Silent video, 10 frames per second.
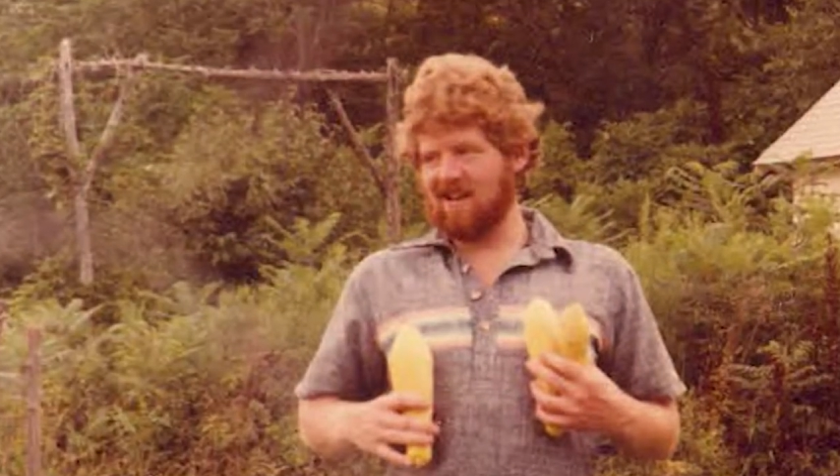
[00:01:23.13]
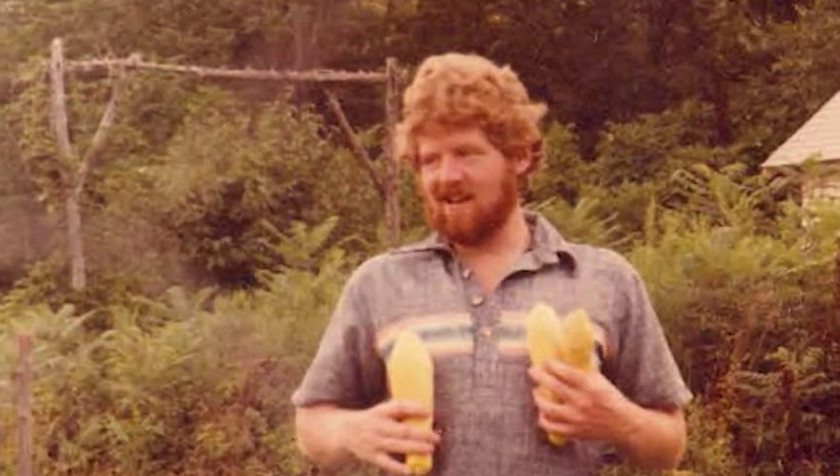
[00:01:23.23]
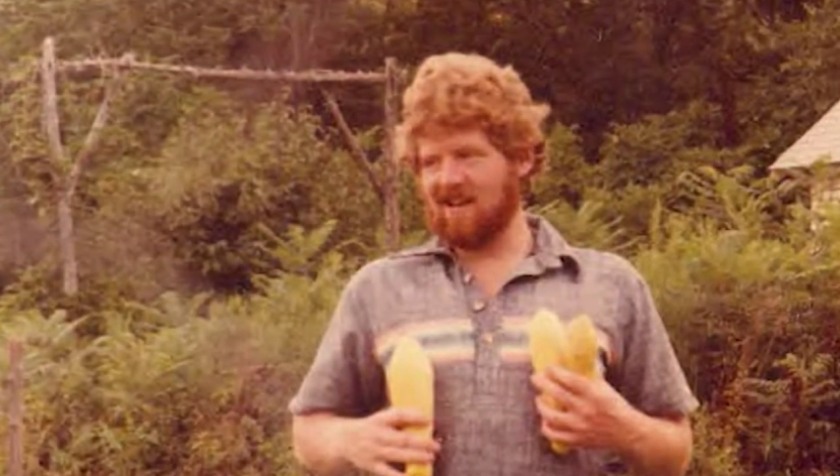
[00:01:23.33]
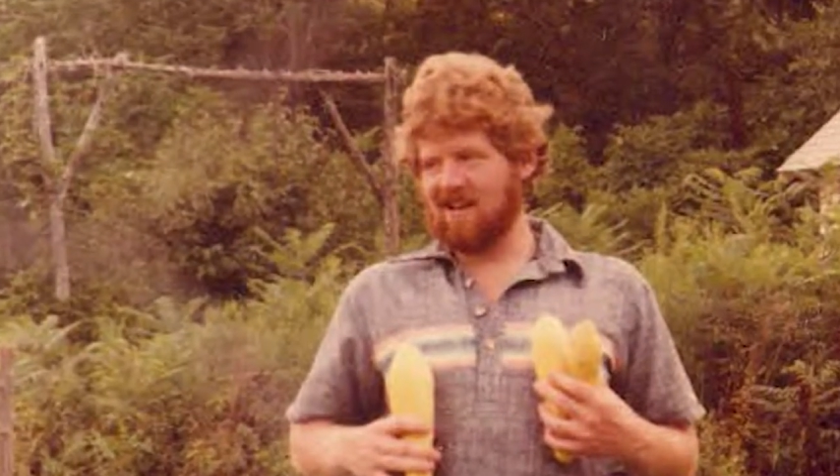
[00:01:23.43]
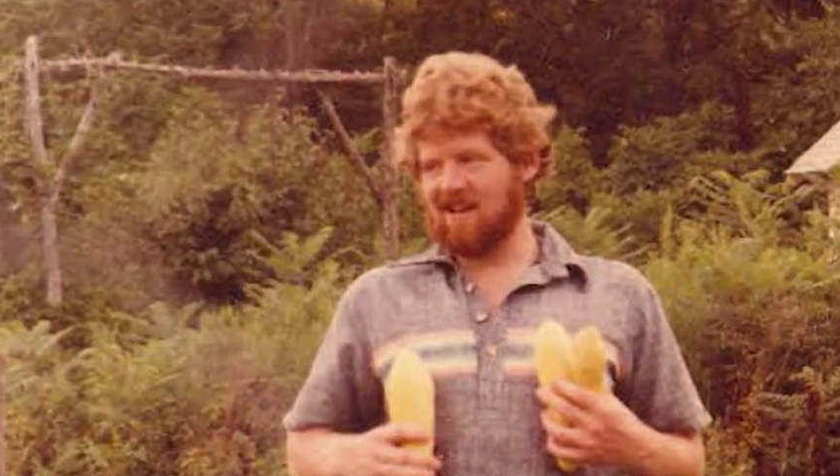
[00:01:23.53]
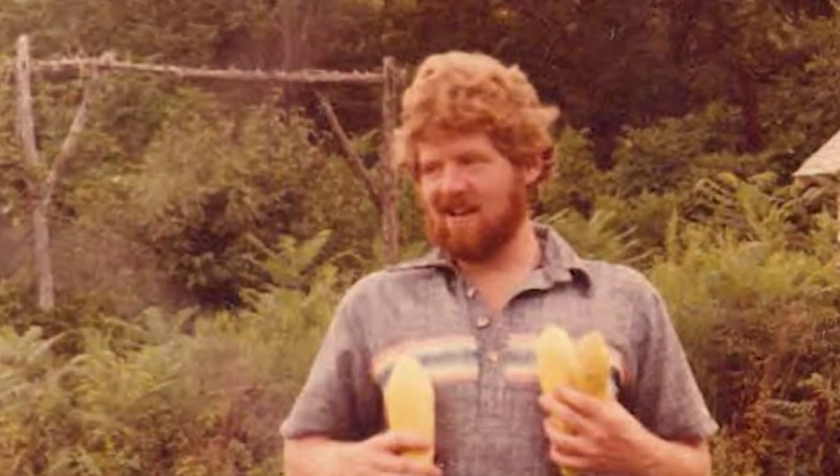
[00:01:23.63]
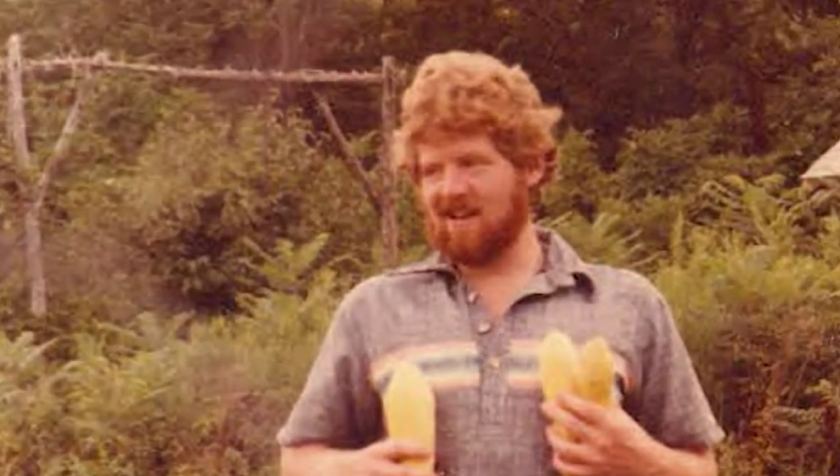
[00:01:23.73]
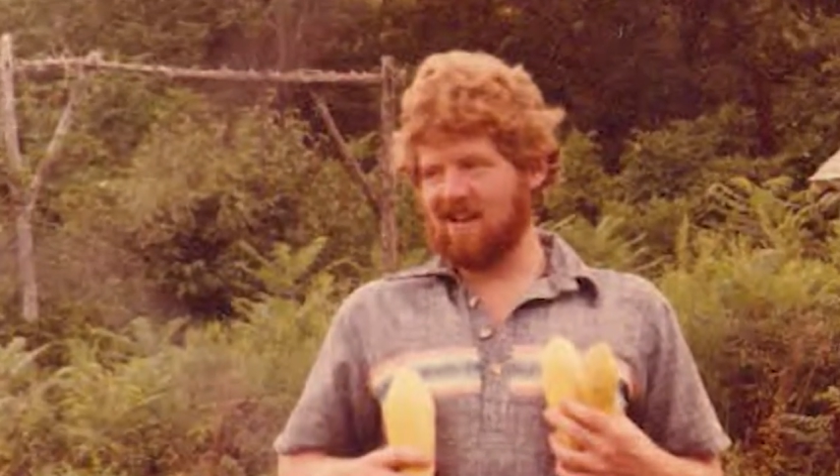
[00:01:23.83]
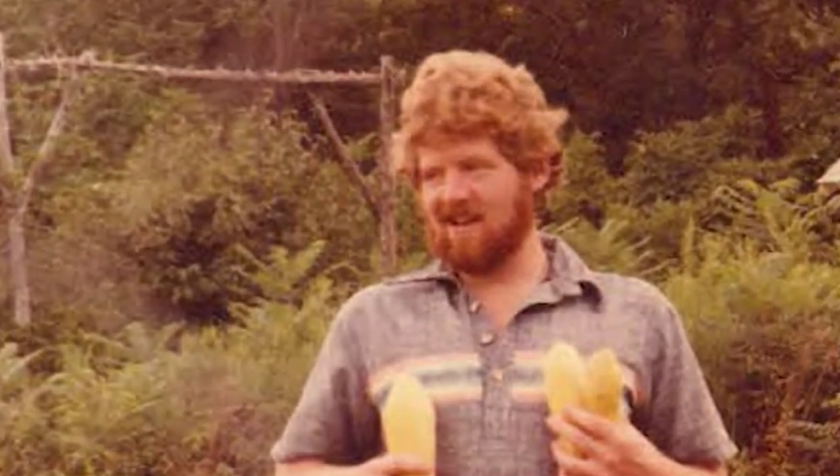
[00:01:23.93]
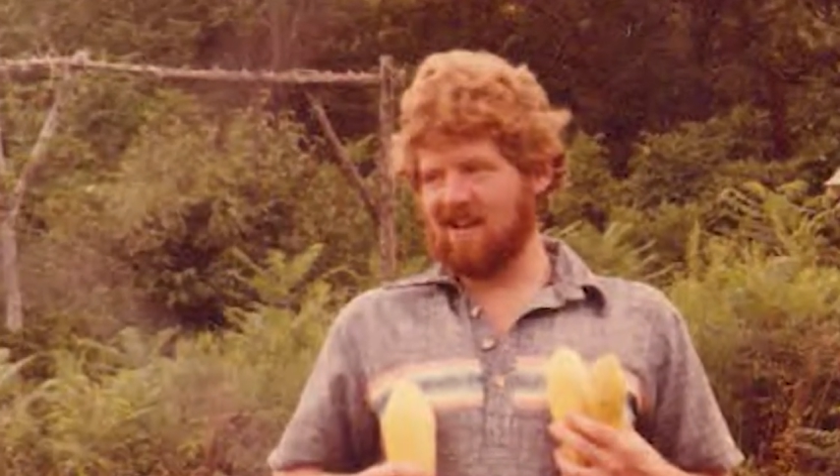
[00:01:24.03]
Look at that
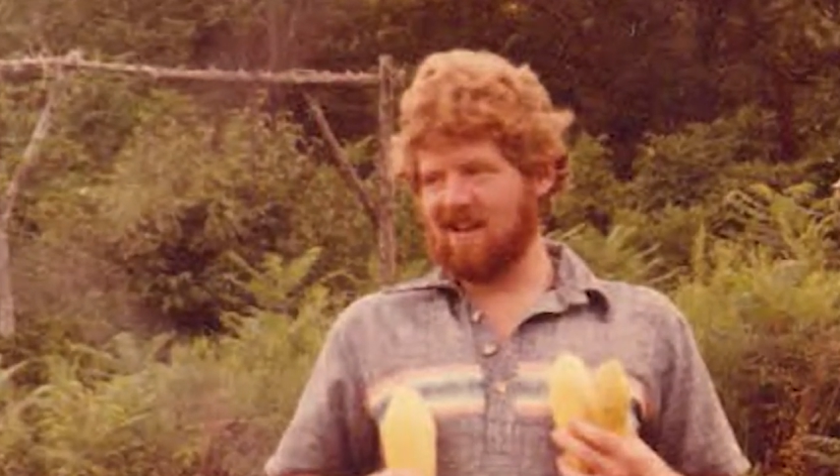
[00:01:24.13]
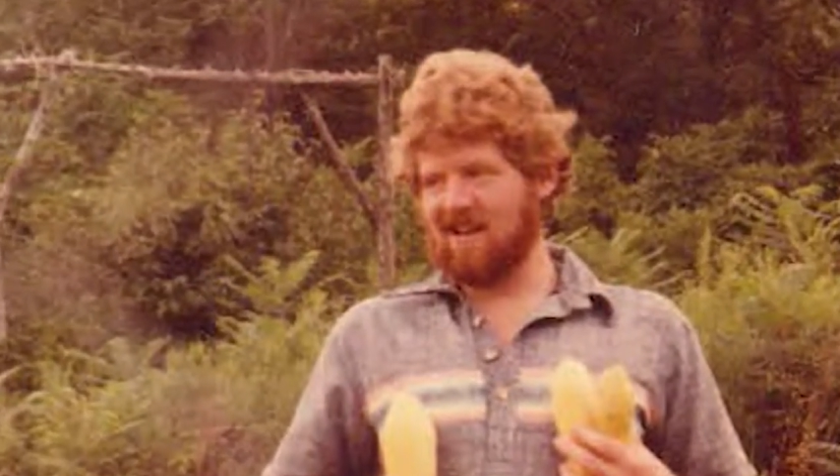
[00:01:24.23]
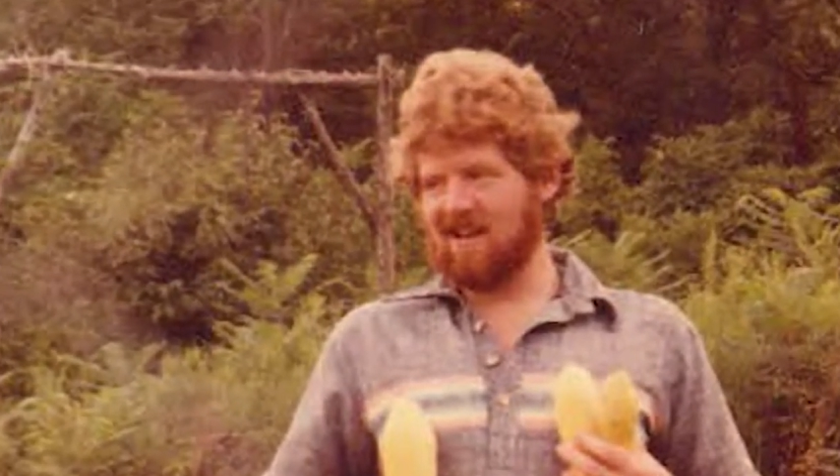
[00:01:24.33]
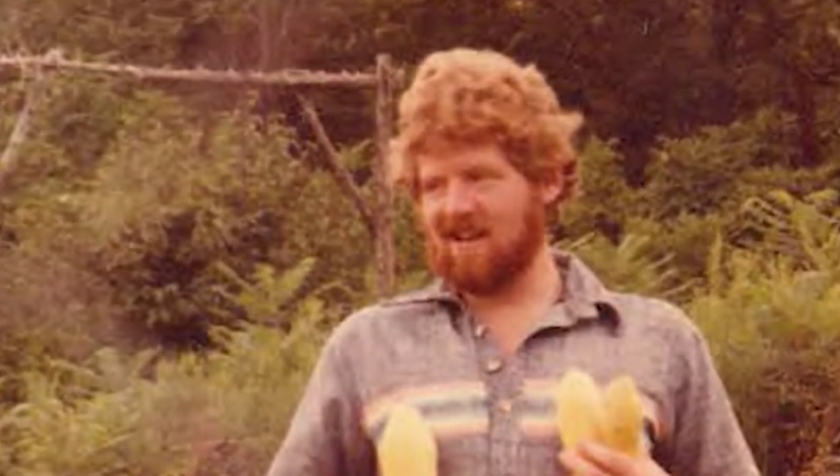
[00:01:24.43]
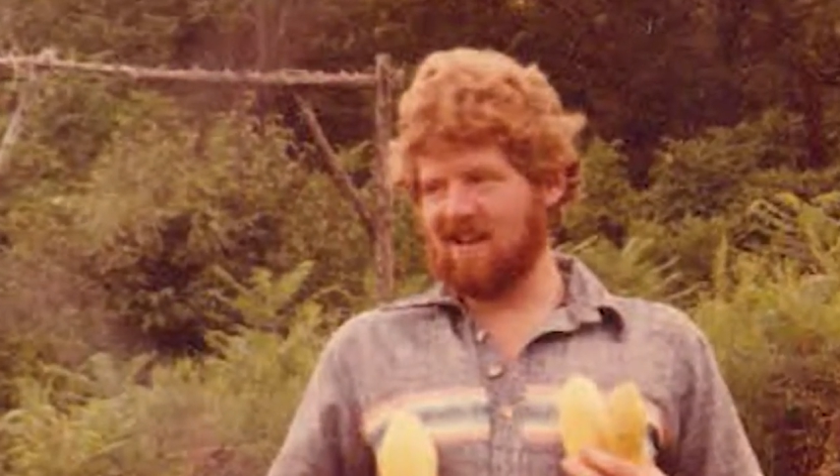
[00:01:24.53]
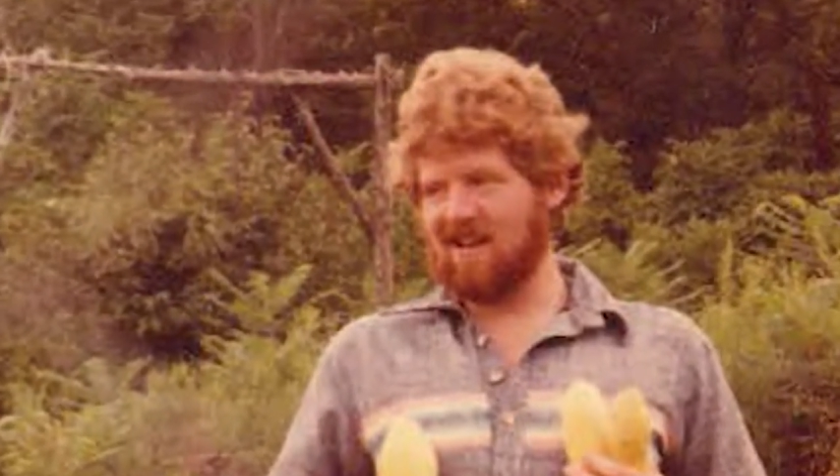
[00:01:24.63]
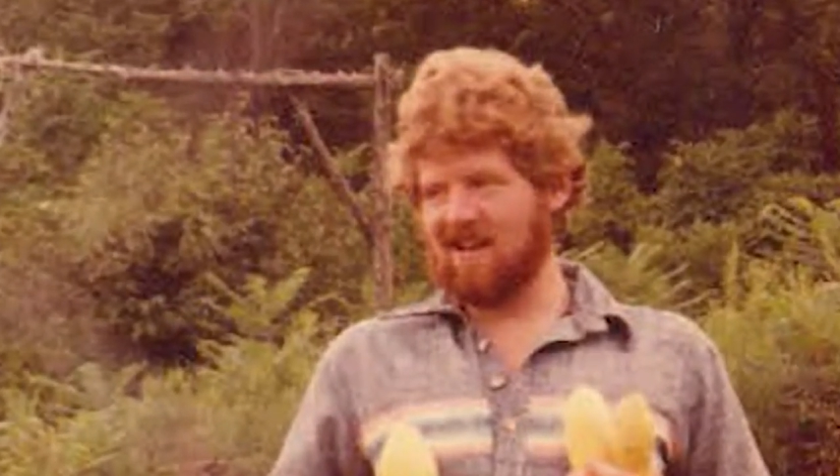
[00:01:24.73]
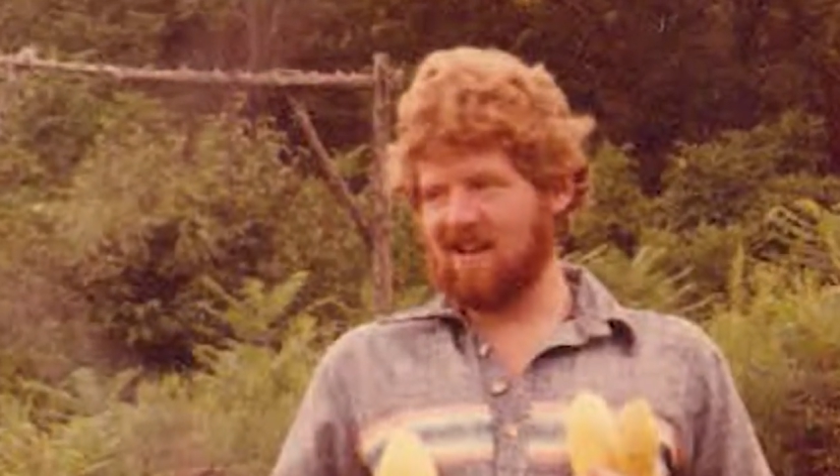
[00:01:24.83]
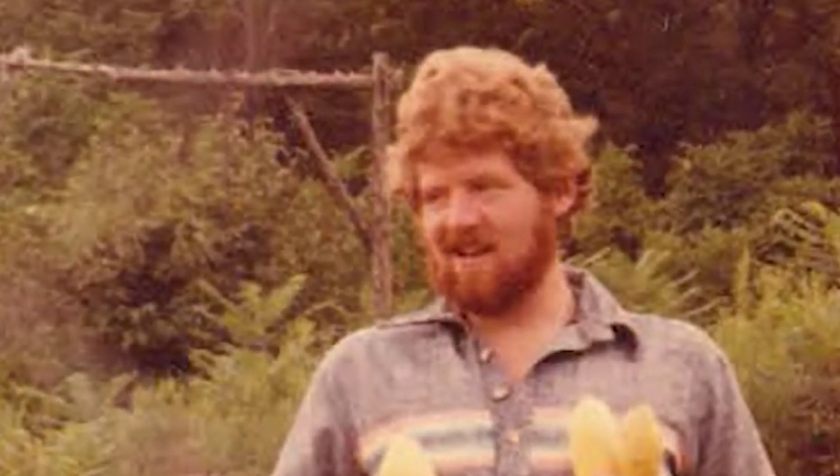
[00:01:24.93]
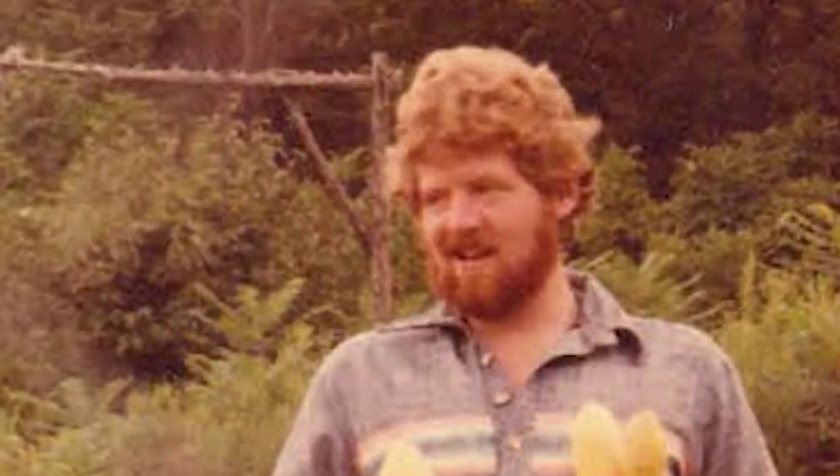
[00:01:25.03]

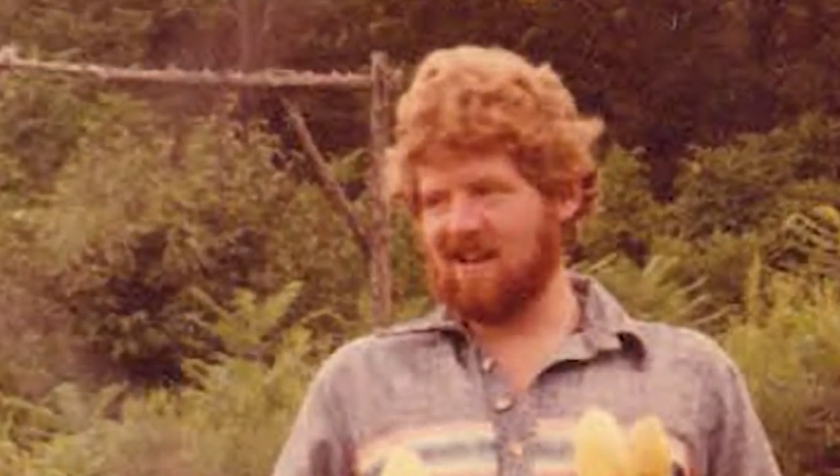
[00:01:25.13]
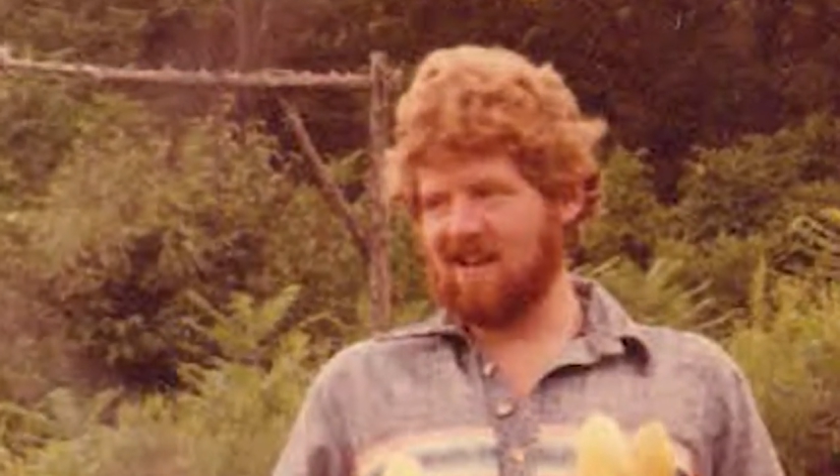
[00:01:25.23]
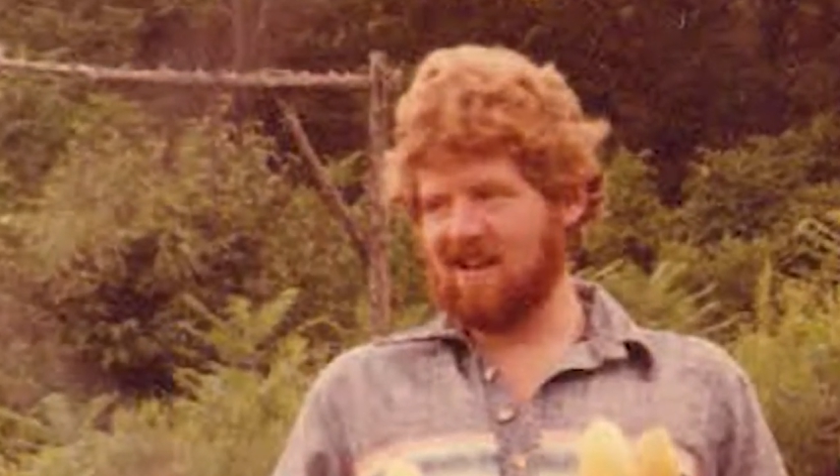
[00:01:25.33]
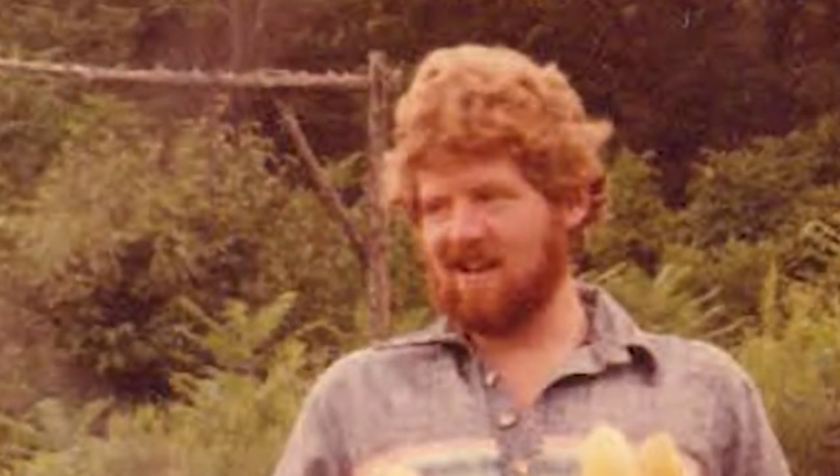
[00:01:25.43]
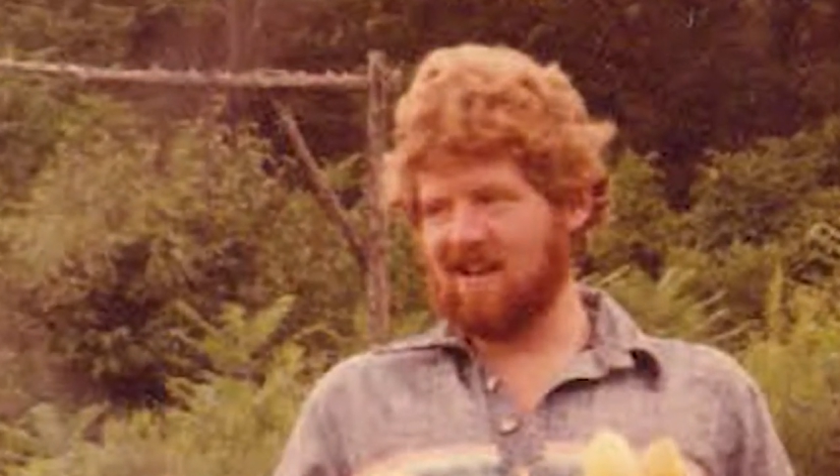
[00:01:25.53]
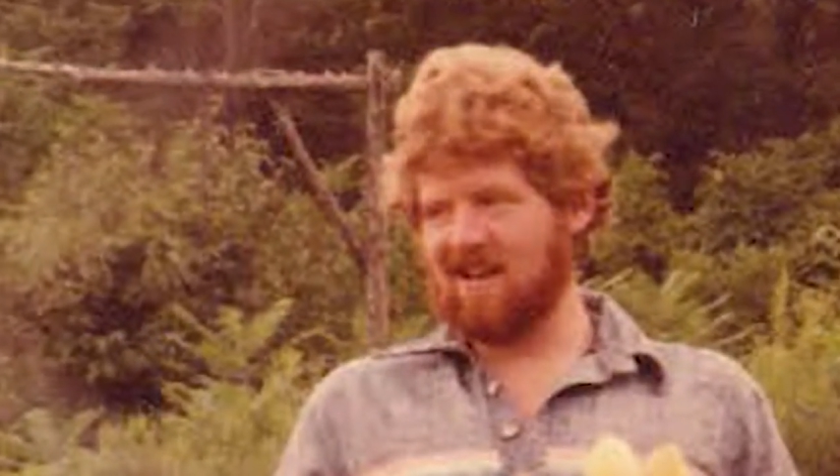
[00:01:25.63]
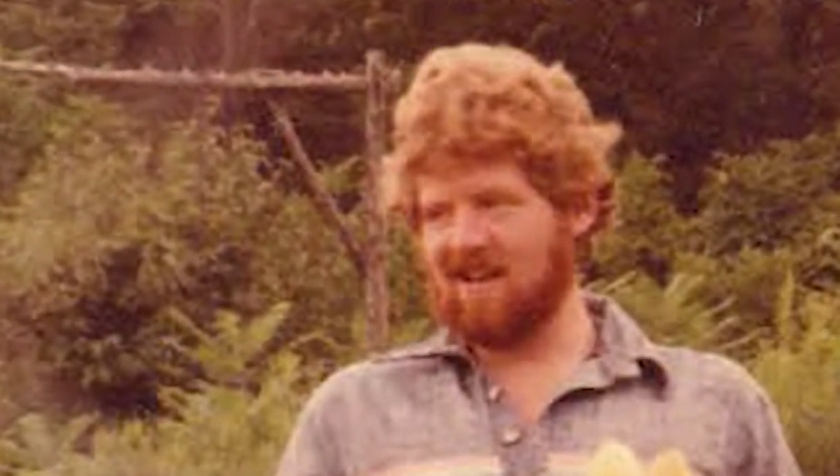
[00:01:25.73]
big giant